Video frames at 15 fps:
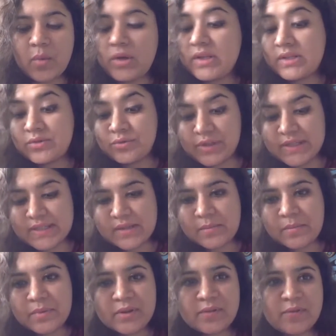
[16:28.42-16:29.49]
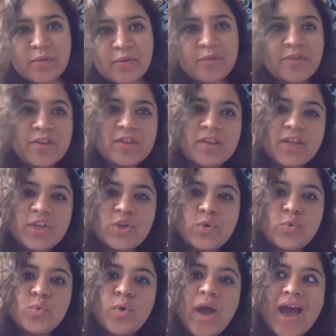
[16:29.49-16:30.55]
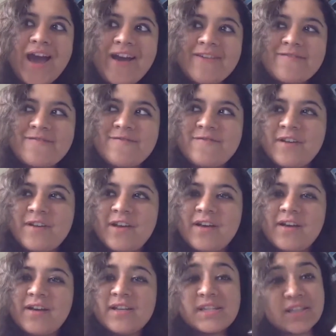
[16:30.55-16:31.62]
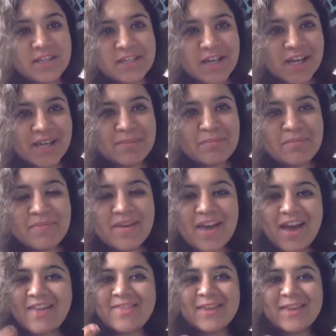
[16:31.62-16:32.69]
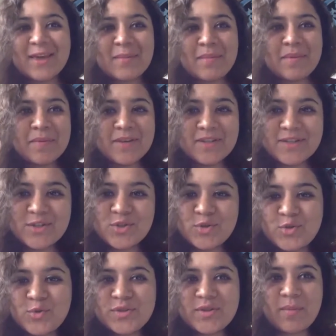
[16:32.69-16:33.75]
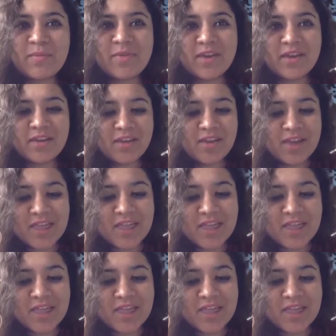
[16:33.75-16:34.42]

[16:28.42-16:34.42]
Well, it's really simple. If you feel like you have the time and the commitment to do something